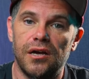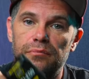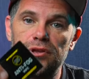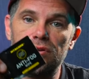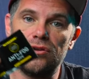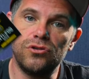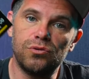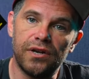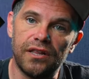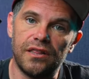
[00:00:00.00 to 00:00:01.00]
But you use
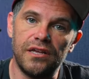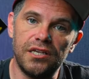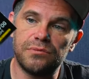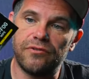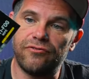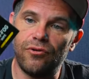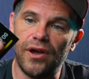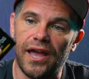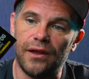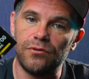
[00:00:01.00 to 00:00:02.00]
one of these
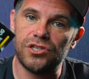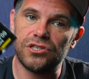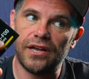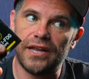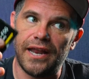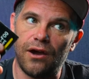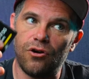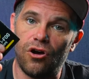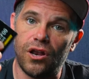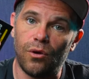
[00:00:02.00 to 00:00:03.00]
beforehand, which is like an
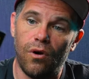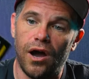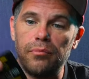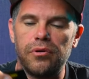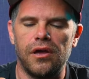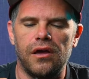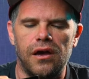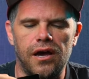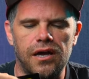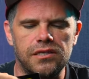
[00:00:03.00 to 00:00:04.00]
alcoholic wipe,
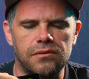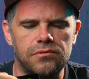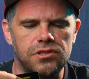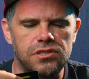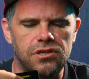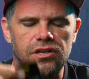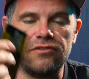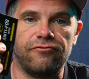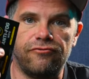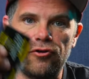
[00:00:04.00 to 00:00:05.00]
except it's got a
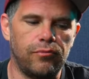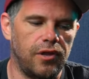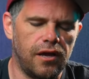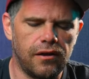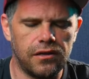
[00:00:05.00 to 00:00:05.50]
different formula.